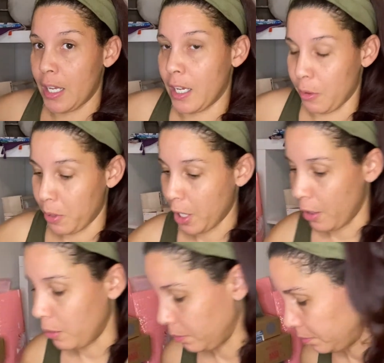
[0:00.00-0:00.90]
here we
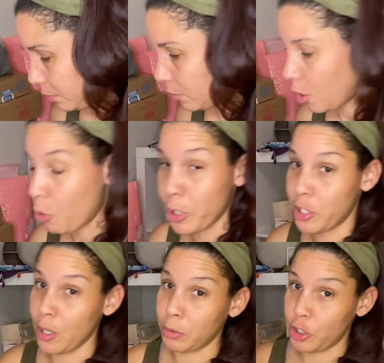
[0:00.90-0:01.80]
go. Always
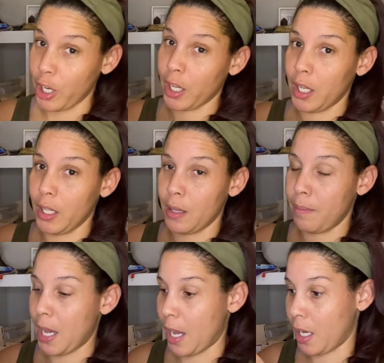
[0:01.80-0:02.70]
double check in the
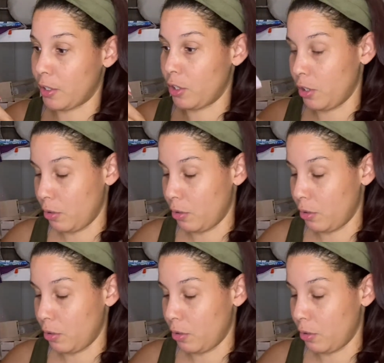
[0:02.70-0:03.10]
bag too,